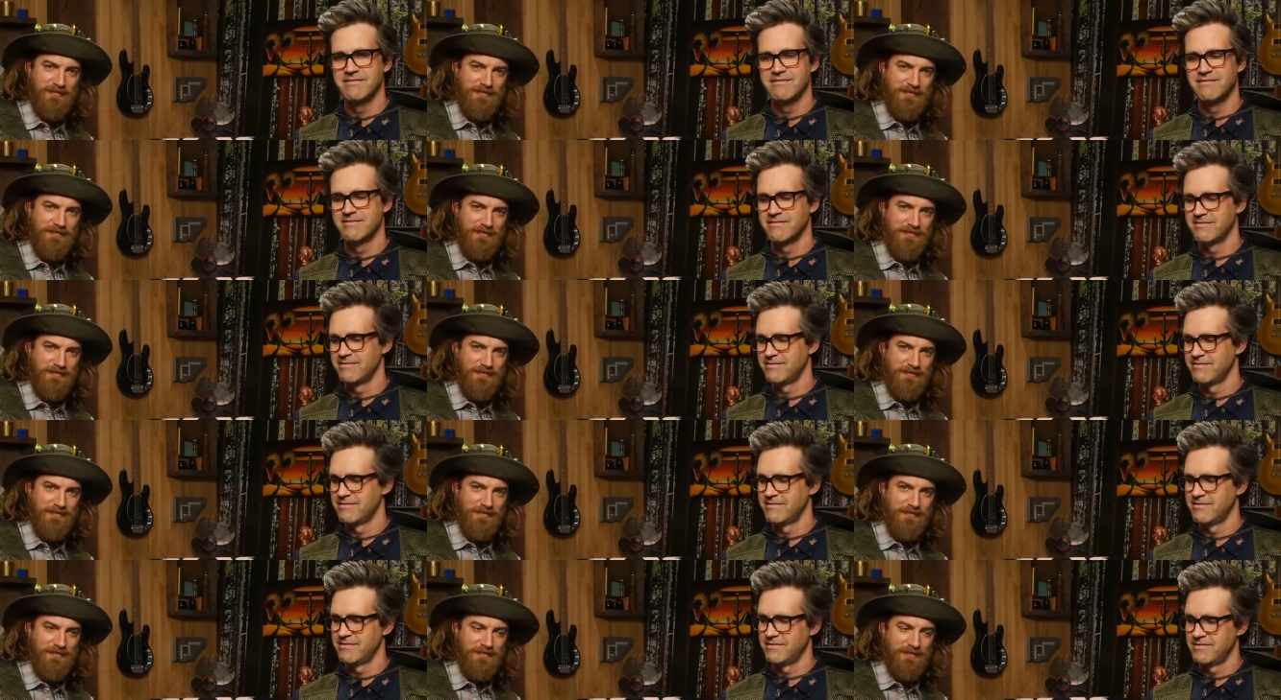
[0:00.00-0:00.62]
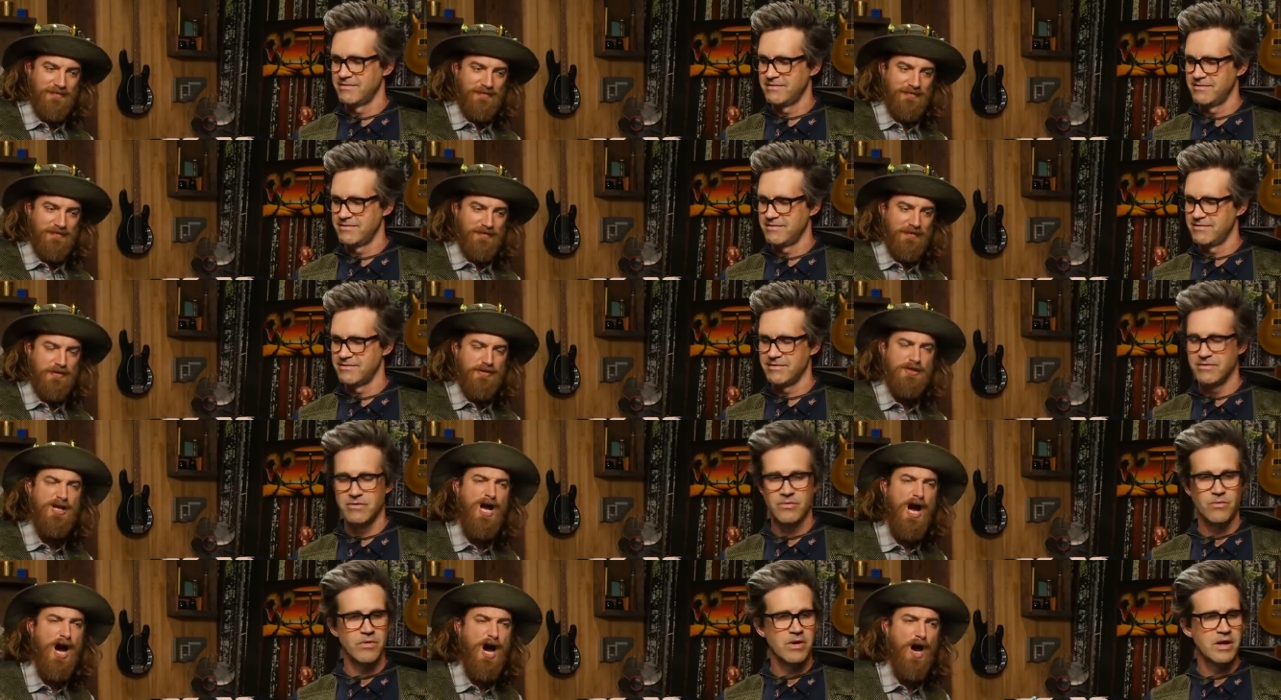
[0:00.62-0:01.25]
Speaker 1: No, they're real.
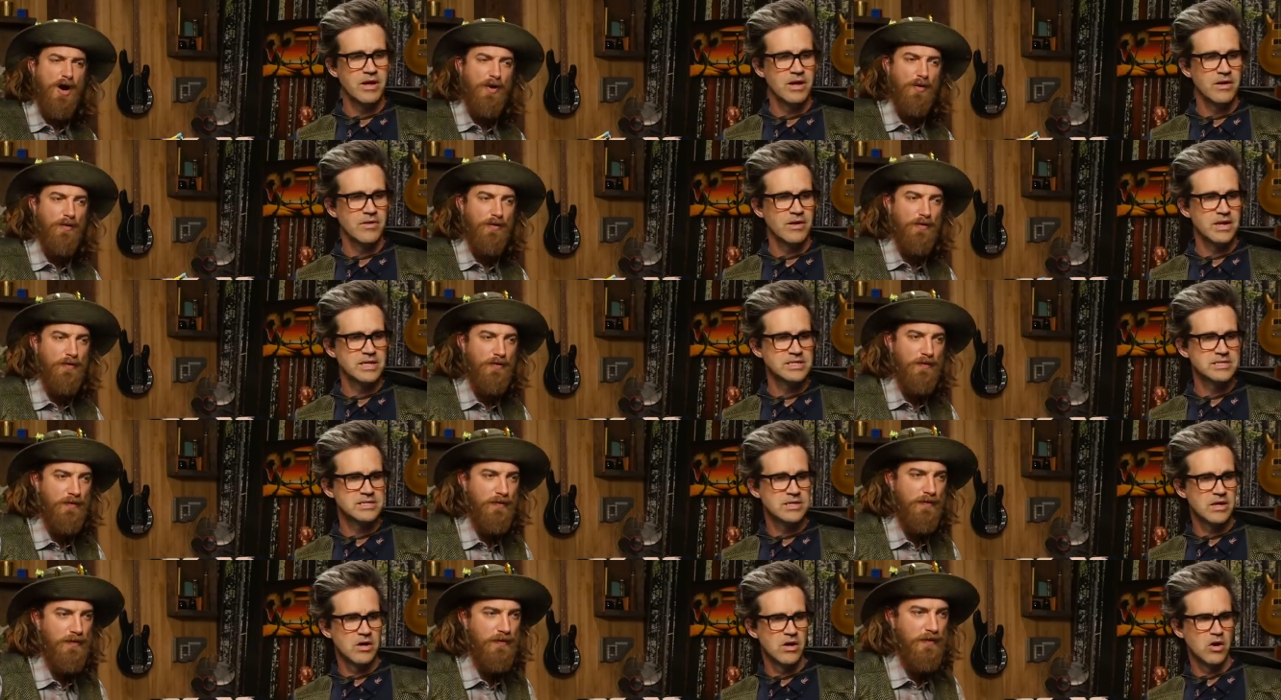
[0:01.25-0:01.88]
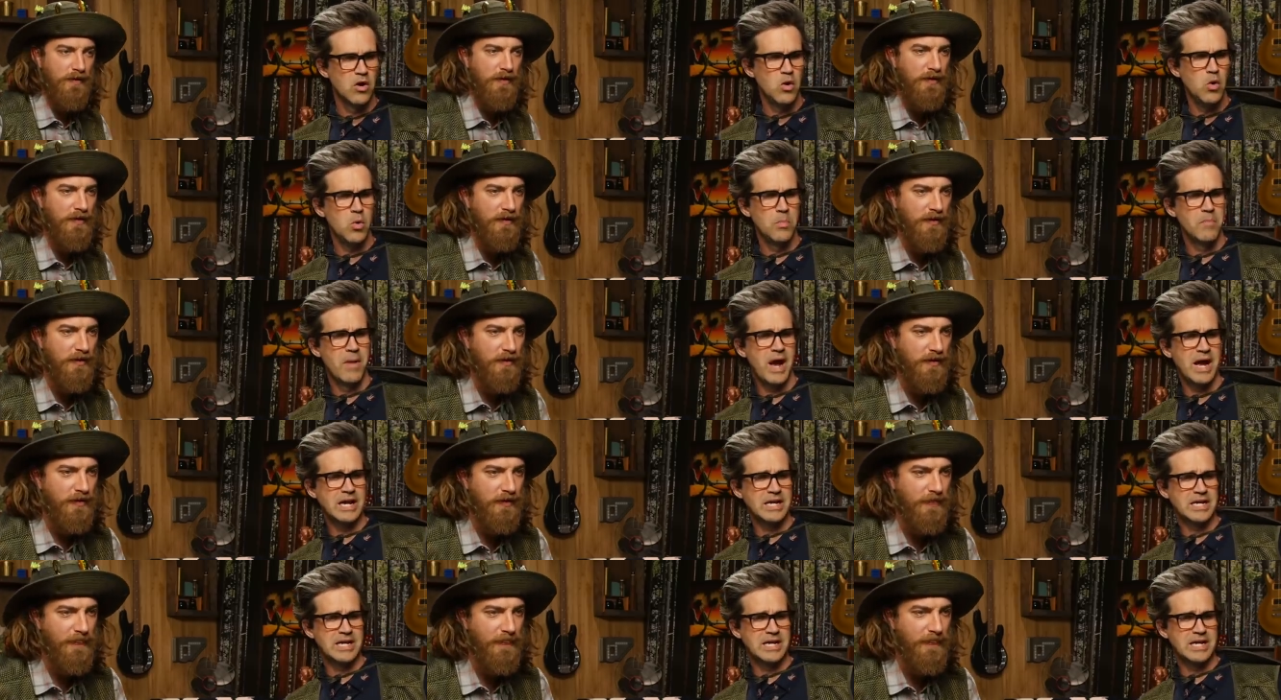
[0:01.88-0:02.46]
No. Let's, yeah, they're oh small, my